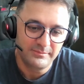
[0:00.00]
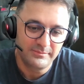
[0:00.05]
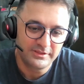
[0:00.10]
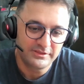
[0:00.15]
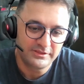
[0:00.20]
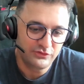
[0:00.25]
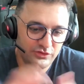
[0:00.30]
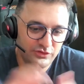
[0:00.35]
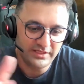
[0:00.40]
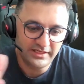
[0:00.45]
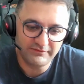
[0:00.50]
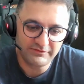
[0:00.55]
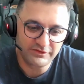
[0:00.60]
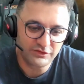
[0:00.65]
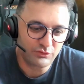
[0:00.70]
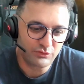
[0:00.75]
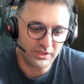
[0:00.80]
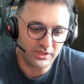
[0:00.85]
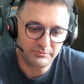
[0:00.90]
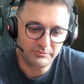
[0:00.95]
because you can have
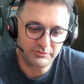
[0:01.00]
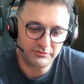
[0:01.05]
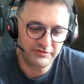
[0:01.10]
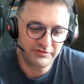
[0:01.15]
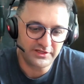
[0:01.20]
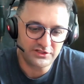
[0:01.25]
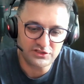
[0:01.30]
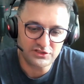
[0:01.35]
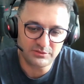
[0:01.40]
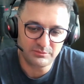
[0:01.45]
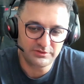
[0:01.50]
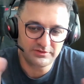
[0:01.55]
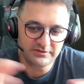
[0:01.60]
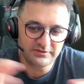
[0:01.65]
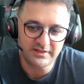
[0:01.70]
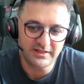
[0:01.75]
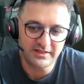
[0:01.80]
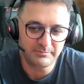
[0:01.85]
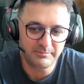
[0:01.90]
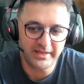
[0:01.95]
a great professional, but
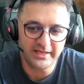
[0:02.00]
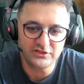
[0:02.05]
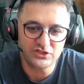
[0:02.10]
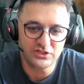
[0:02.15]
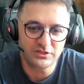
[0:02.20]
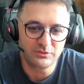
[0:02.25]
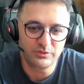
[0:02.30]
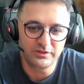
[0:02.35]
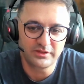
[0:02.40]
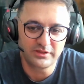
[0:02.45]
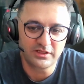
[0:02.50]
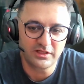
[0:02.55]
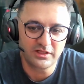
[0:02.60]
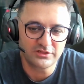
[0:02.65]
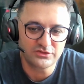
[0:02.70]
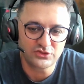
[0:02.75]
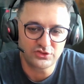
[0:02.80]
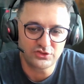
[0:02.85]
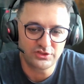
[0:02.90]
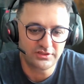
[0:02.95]
it's not matching with the
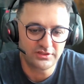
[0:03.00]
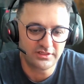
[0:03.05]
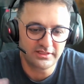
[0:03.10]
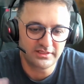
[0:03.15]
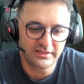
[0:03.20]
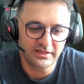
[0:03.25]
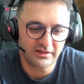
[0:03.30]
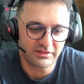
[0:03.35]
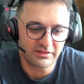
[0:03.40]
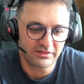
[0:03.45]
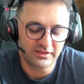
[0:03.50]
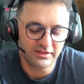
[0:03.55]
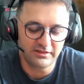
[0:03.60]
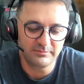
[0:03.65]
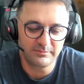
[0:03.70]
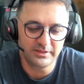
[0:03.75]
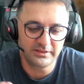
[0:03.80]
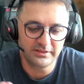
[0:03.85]
culture and nothing.